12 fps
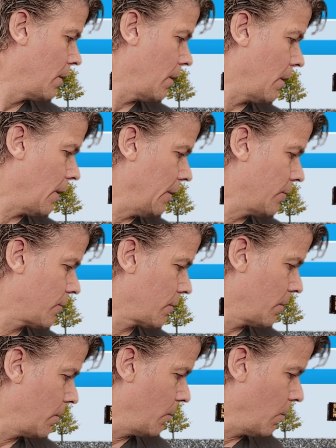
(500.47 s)
All right,
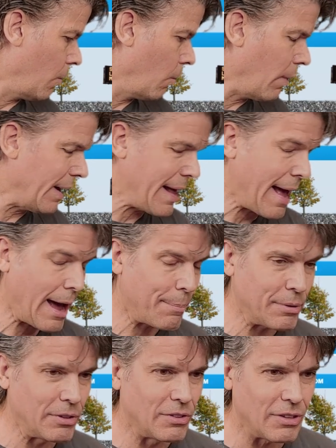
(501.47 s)
so what
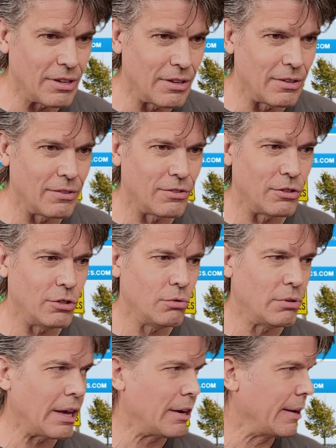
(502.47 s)
happens is you
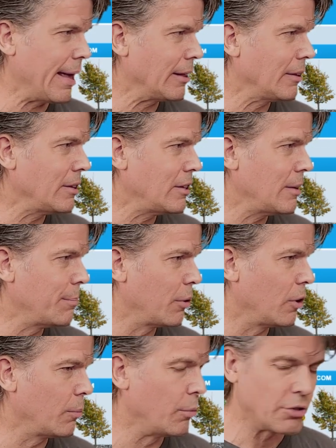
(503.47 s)
get an LED
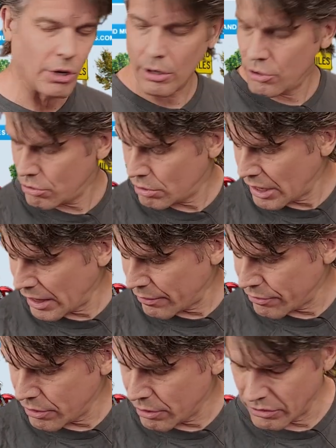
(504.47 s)
bulb, which I should
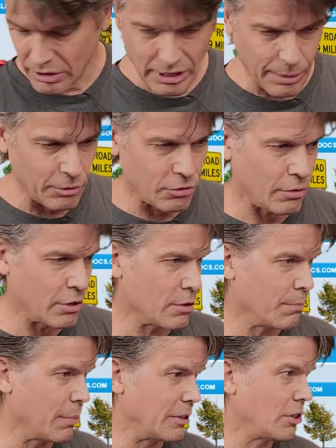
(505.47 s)
have here as a
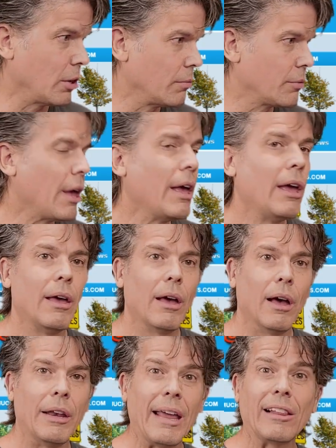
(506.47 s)
demonstration, but don't.
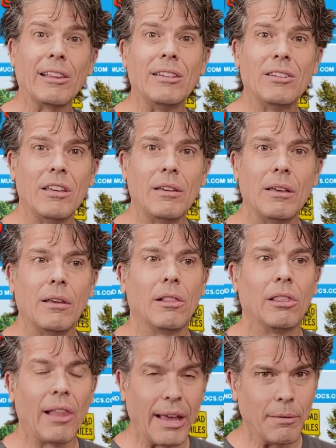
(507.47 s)
An LED
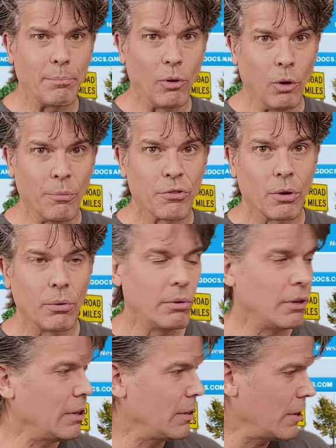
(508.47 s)
light bulb. So
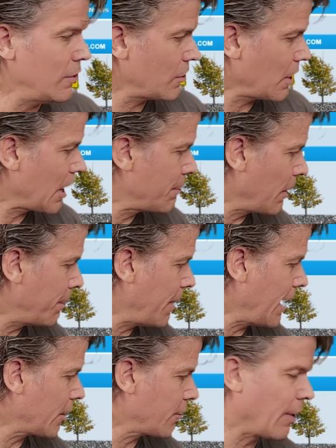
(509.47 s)
he's talking about
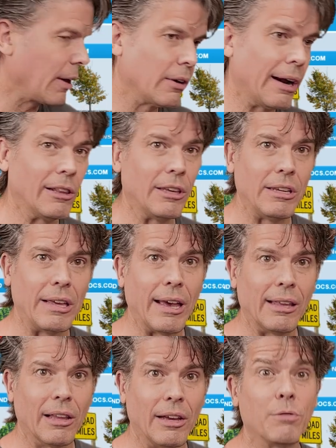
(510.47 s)
Pathfinder LED
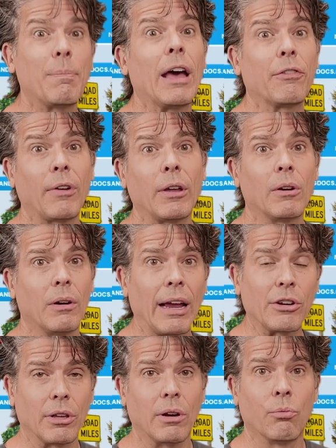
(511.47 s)
headlights. Pathfinder
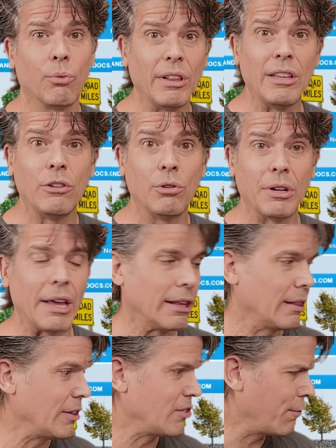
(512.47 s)
actually are really good
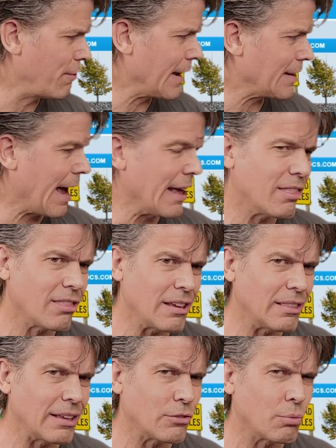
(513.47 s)
headlights. In fact, I
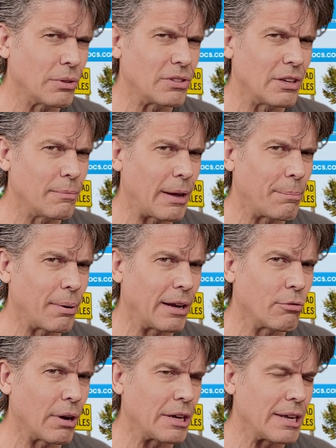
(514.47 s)
think that's what's in my
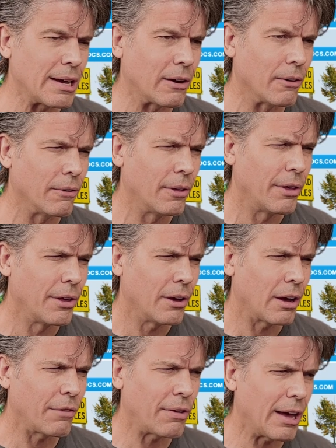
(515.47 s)
bike right now.
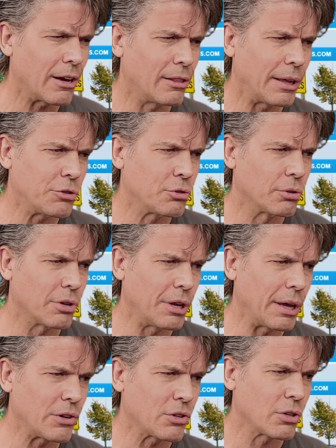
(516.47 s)
I've had electrical
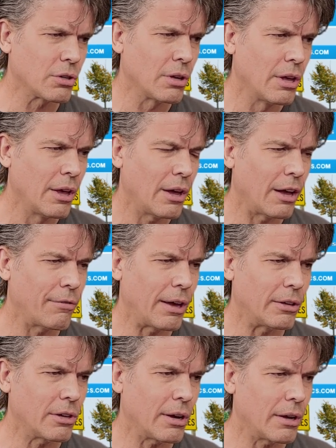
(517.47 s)
connection, I've
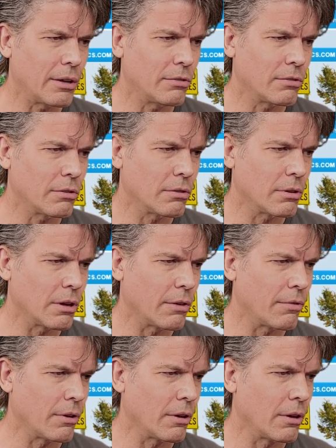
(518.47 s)
had
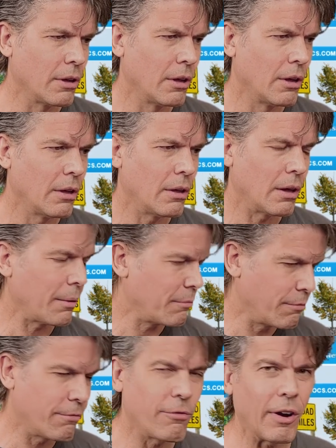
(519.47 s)
Kaizen,
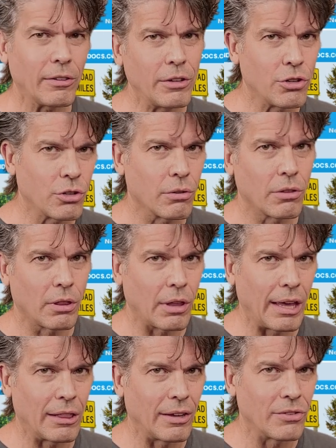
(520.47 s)
I'm fairly sure that the
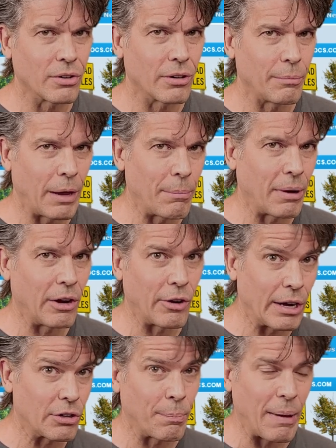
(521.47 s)
headlights are in my bike are
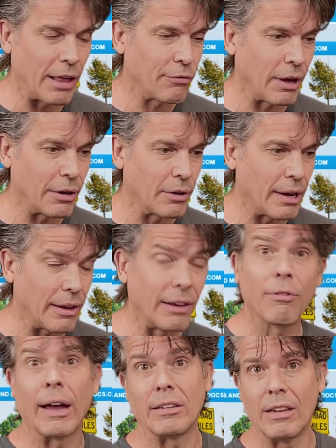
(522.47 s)
actually Pathfinder now. In
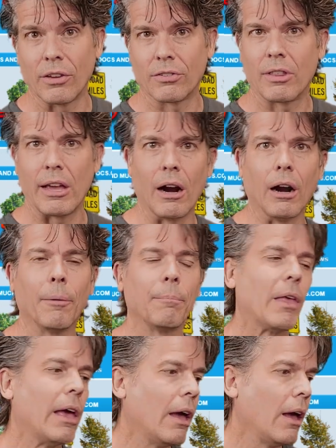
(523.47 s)
fact, yes, they are.
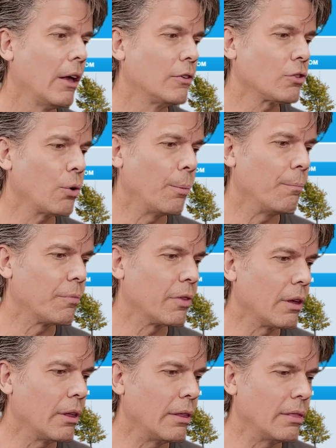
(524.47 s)
So
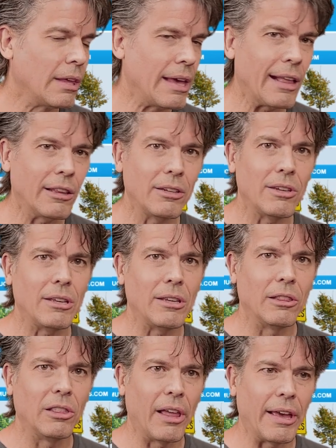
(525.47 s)
the
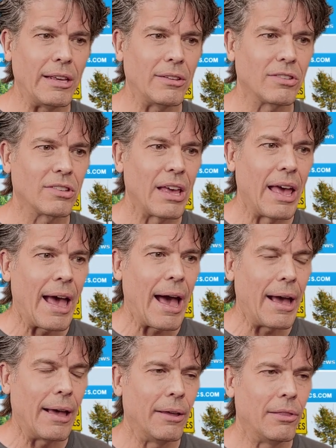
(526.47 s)
LED lights,
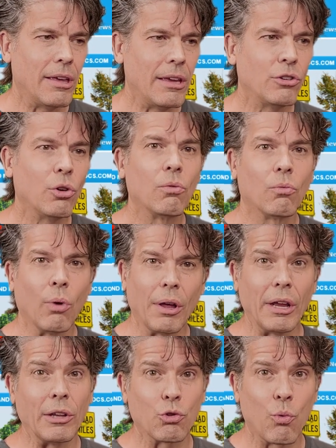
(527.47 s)
they don't
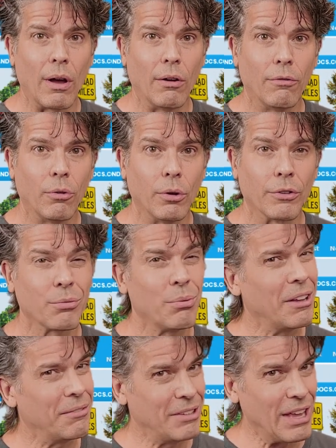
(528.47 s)
run on 12 volts.
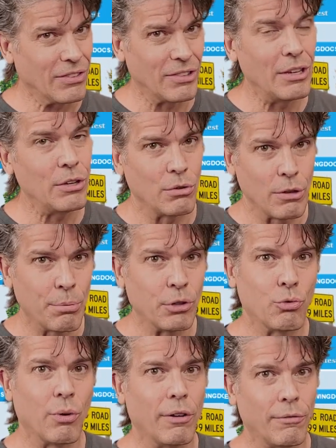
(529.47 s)
Well, yes, they do. You put
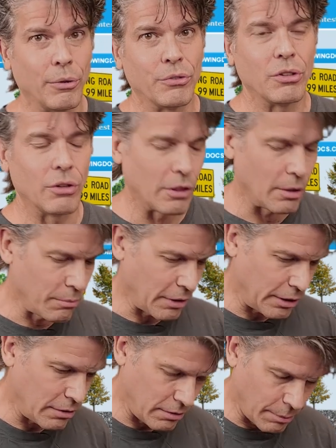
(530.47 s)
12 volts into them
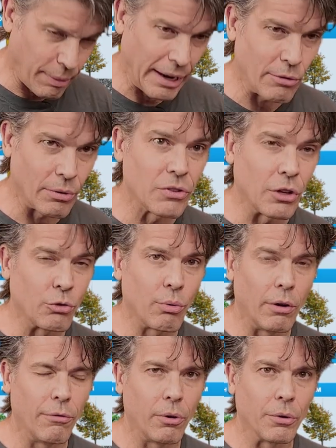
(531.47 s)
like the bike runs on
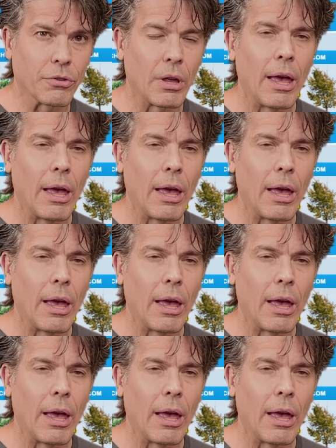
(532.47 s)
12 volts.